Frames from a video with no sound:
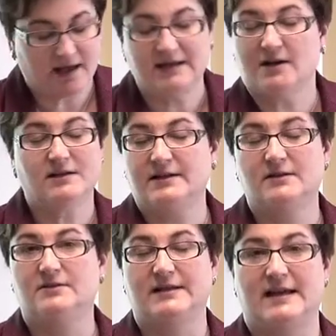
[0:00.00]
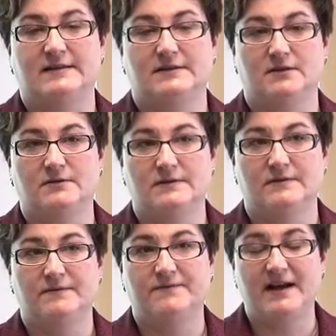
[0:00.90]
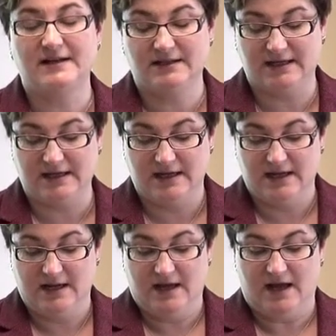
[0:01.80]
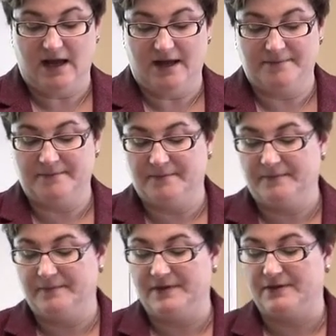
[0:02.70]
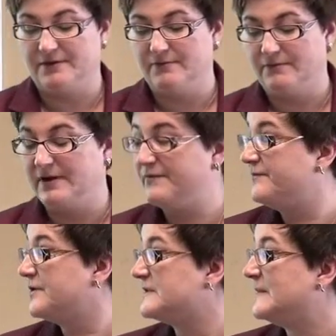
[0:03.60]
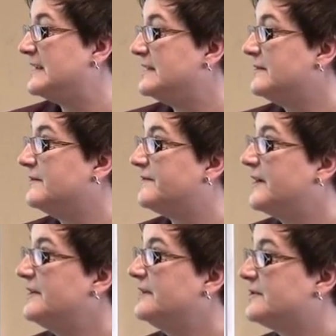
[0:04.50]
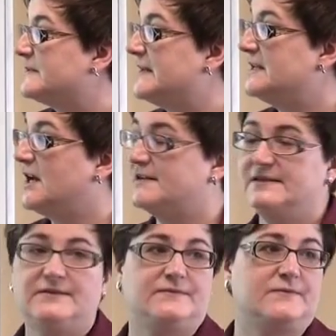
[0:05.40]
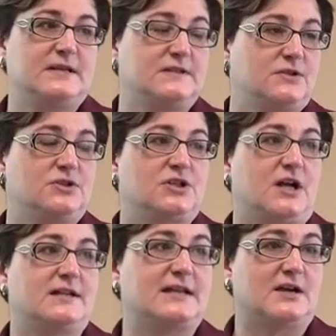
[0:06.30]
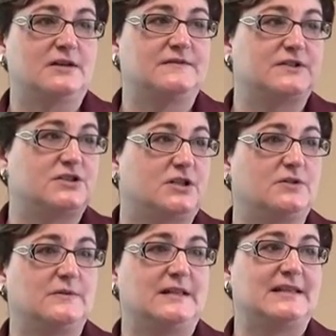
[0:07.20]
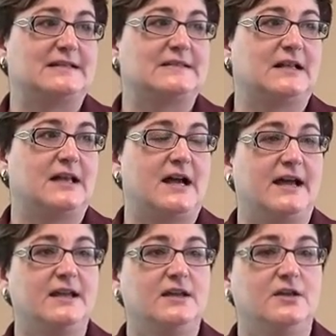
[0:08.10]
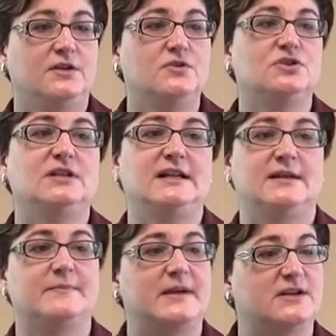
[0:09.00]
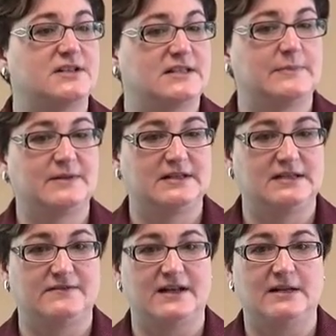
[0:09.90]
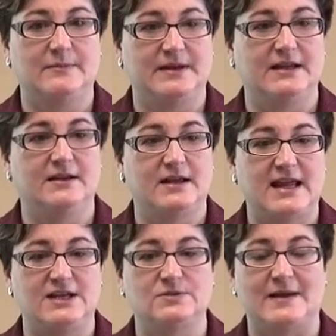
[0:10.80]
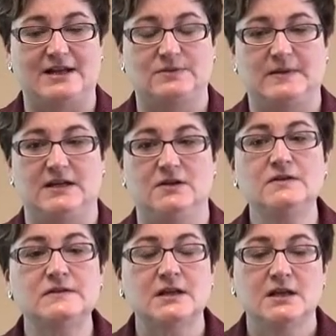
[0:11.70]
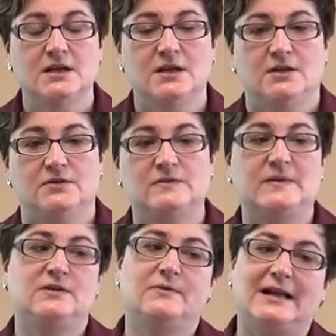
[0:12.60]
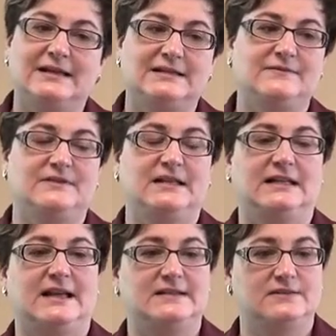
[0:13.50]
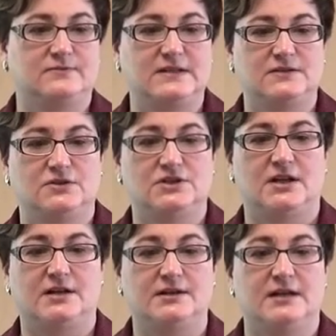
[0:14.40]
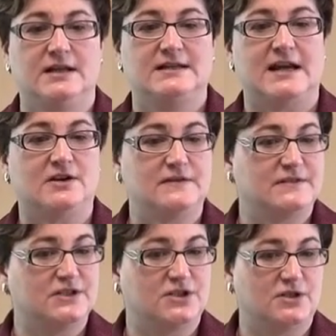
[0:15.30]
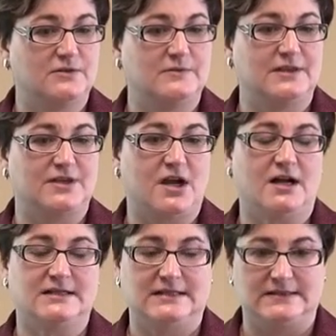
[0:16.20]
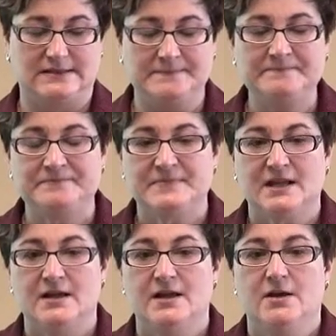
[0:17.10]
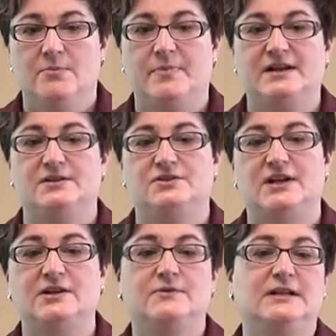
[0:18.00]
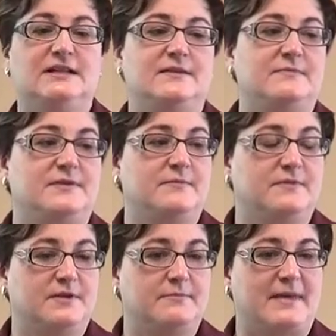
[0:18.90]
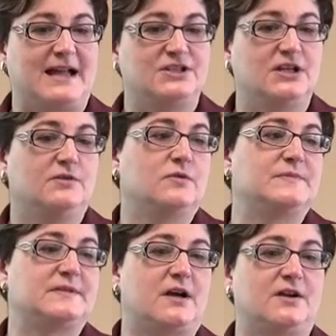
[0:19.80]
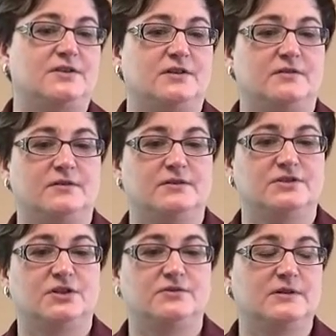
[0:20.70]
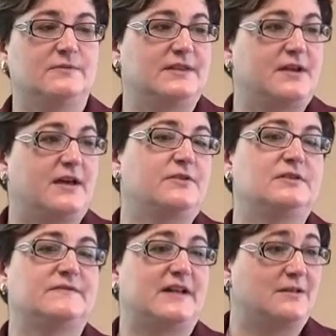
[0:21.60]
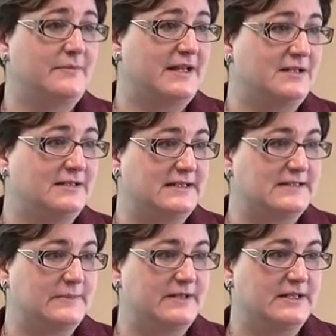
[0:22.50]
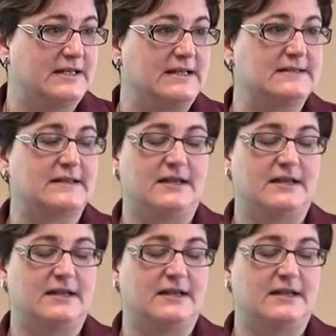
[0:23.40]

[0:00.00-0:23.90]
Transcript: in our clinical caseloads. Finally, um, we've, there's been very, there's been lots of research on narratives in children with S L I, usually compared to typically developing age-matched peers. There's been relatively less research on narratives in children with autism, but generally the, the, the matching groups are children with other developmental disabilities